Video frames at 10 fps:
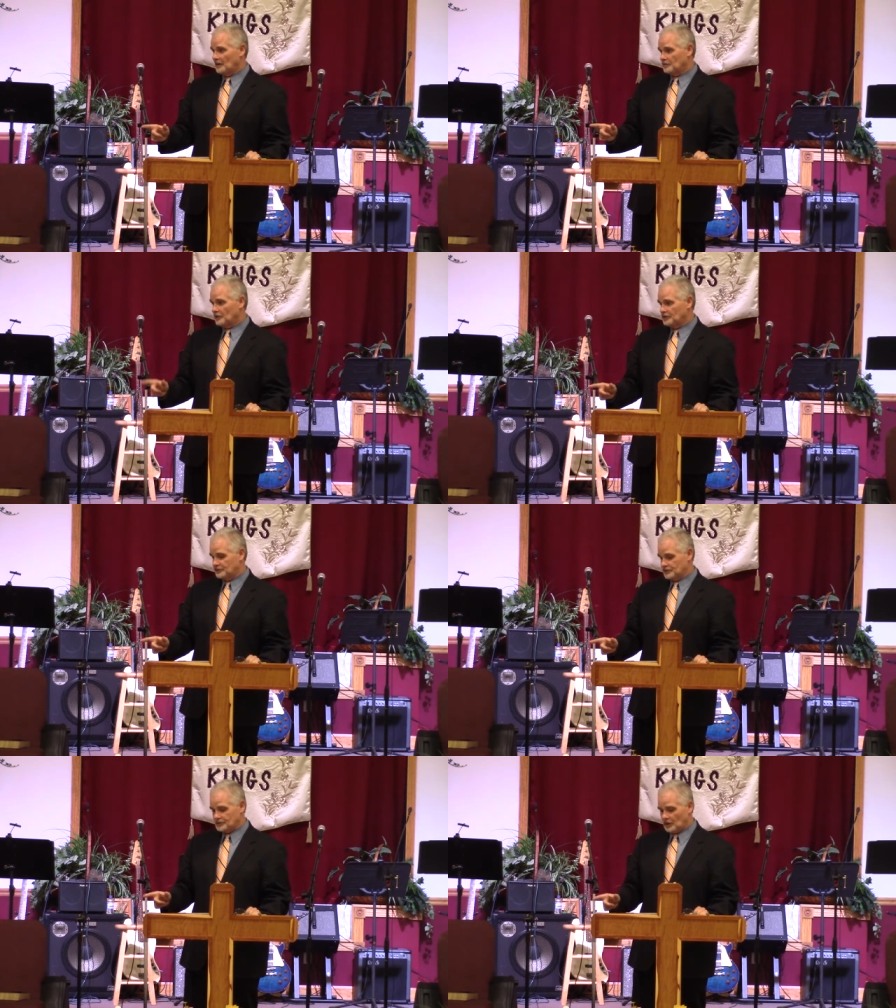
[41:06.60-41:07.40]

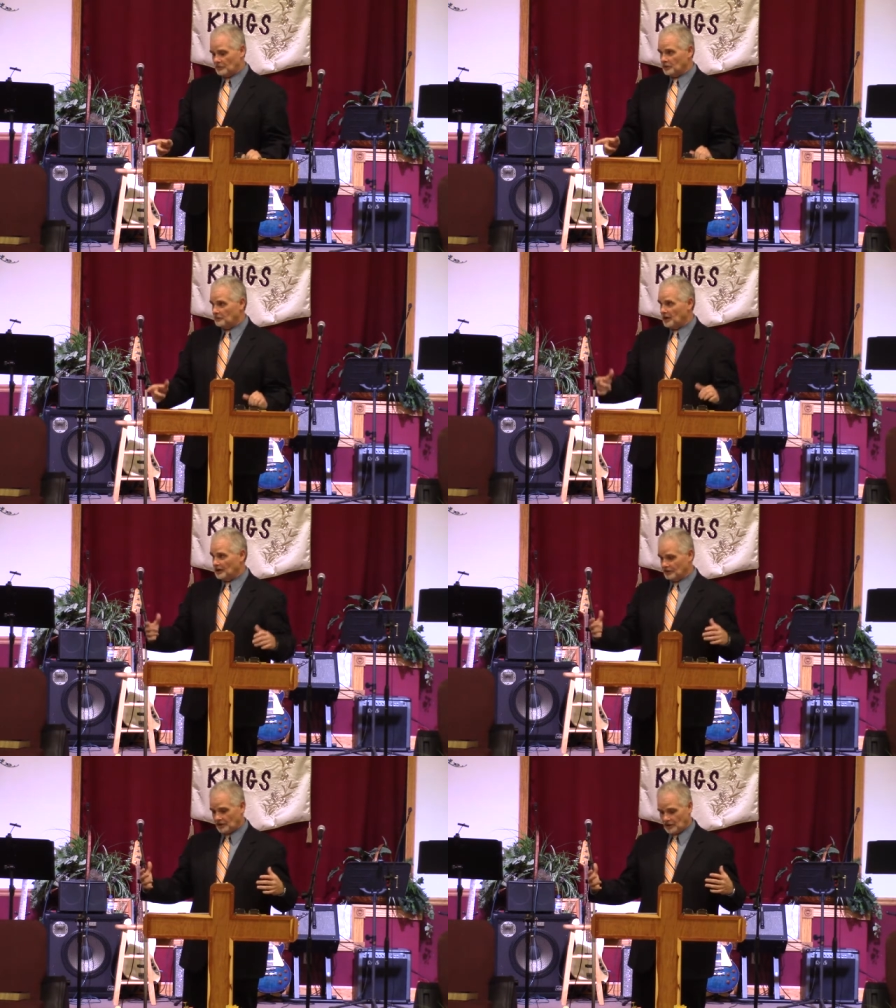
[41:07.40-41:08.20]
preached a sermon
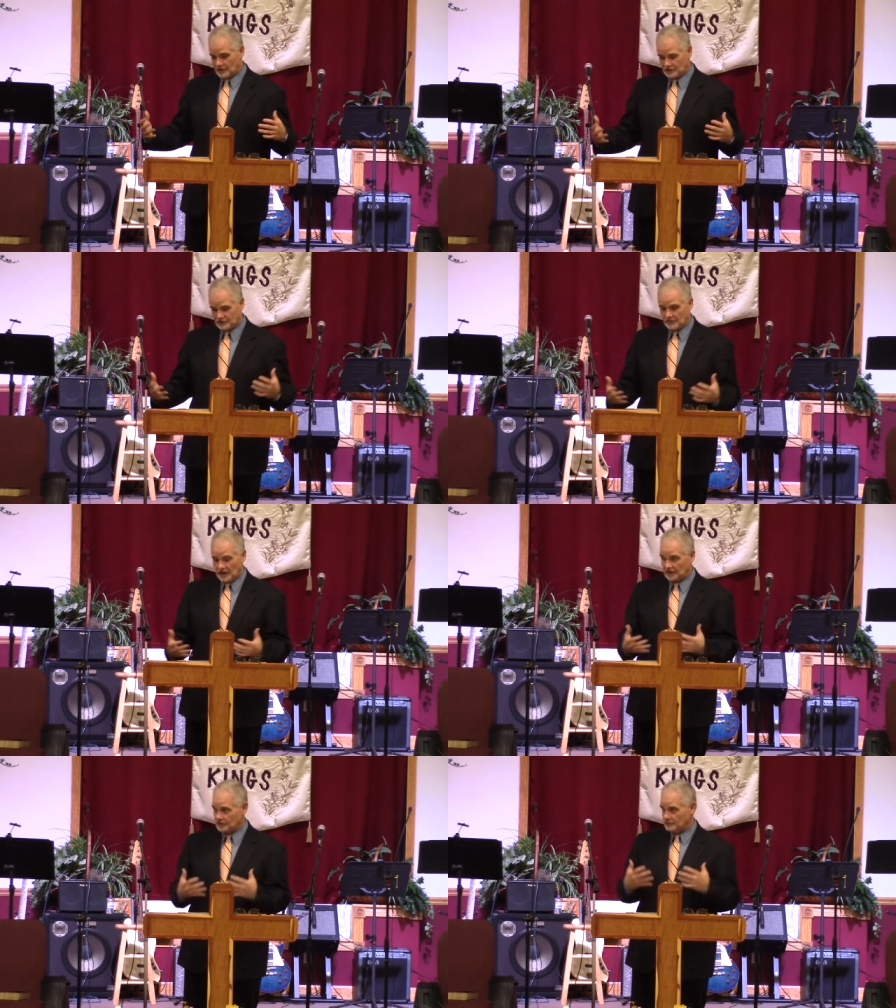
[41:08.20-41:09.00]
about God is
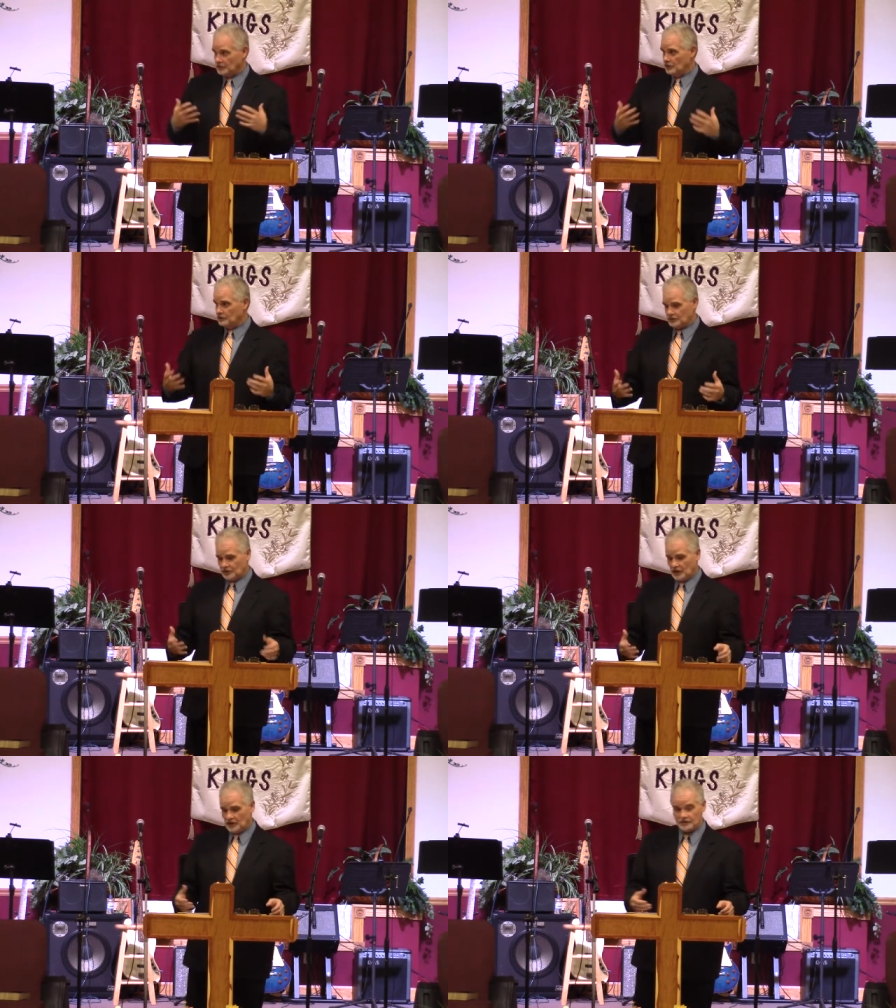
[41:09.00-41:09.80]
making some huge
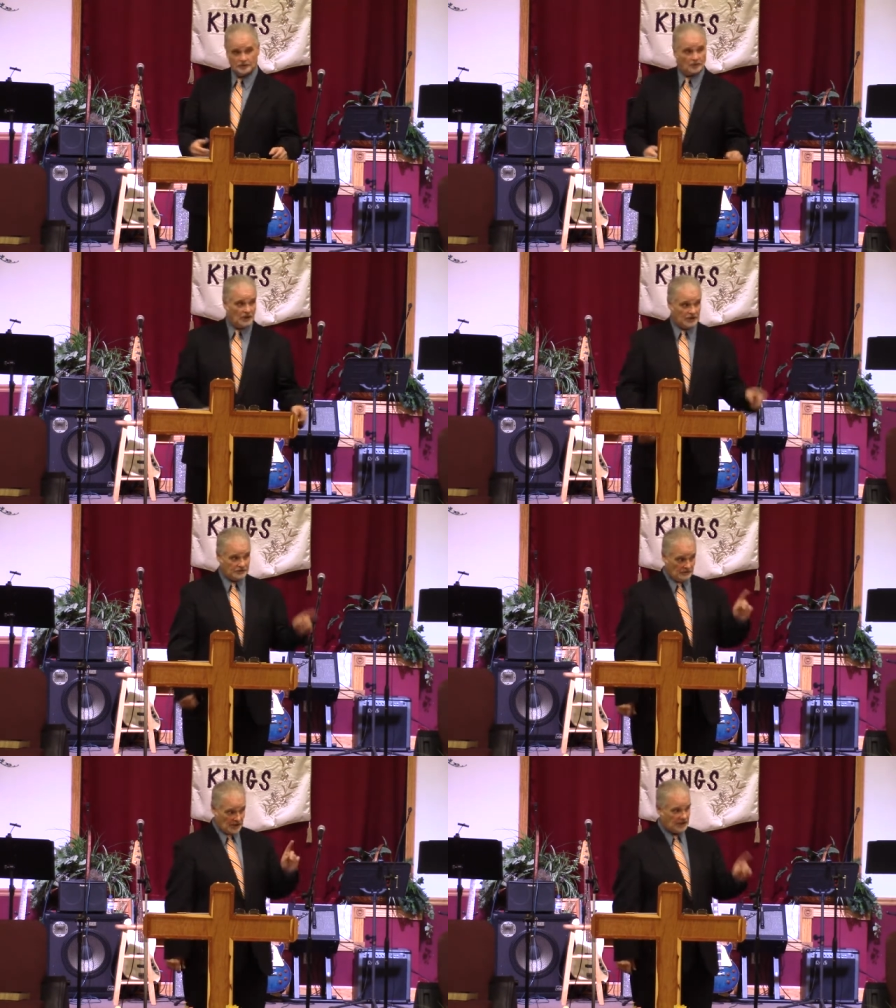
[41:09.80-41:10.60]
changes. Well,
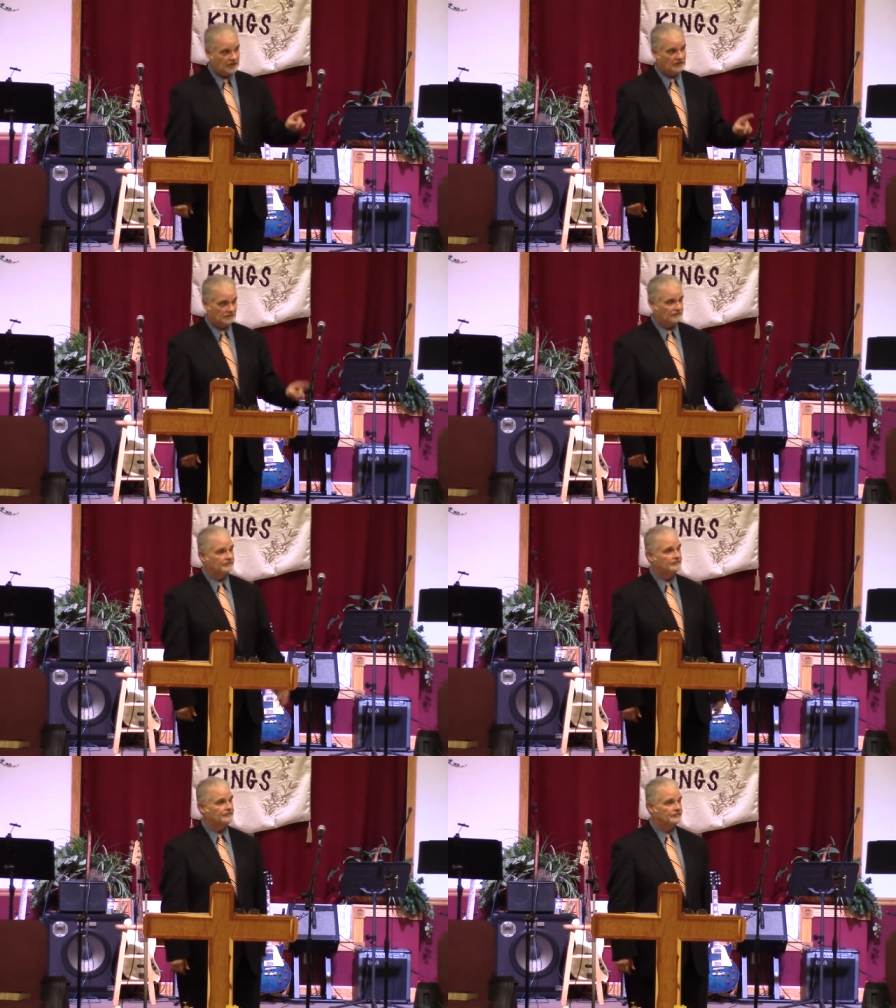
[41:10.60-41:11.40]
he's made them
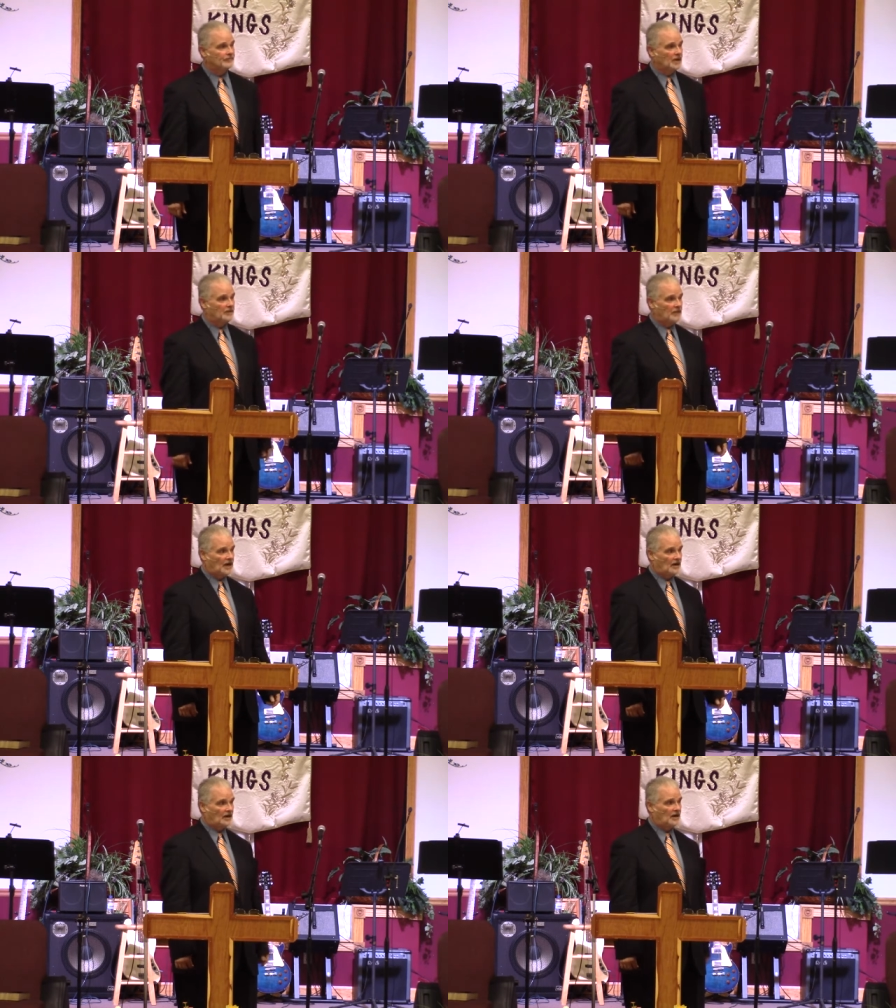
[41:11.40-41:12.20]
in
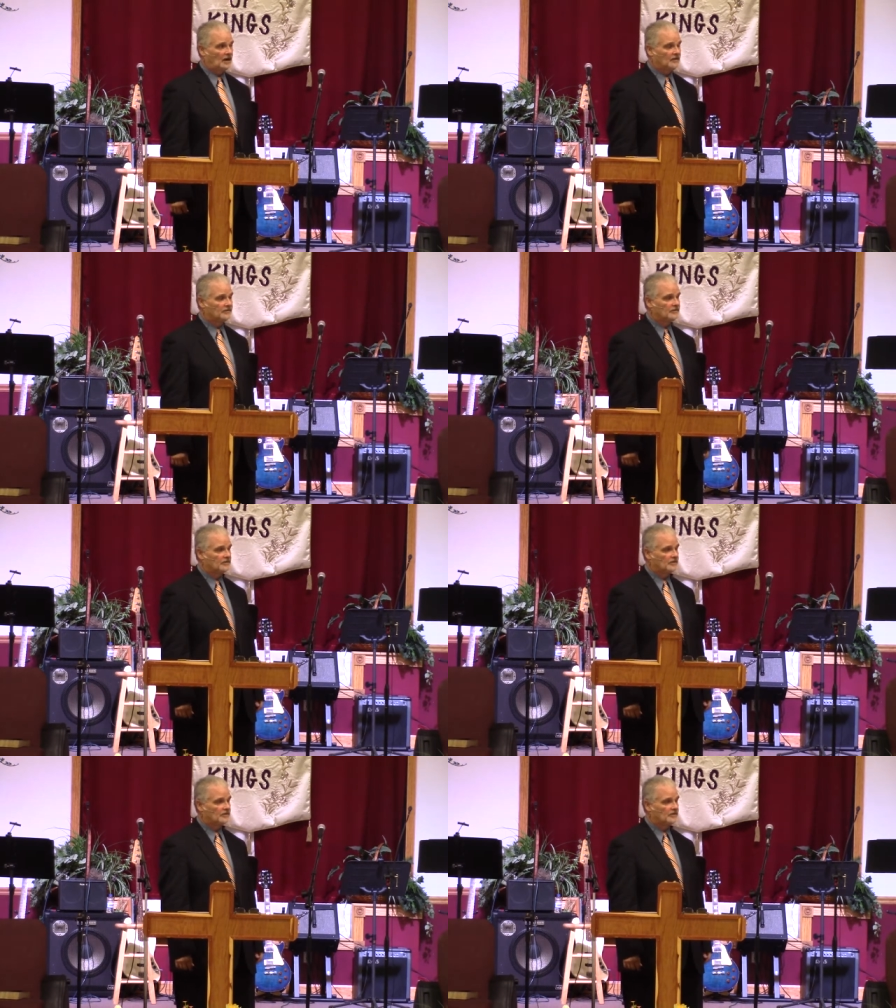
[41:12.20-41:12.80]
my life.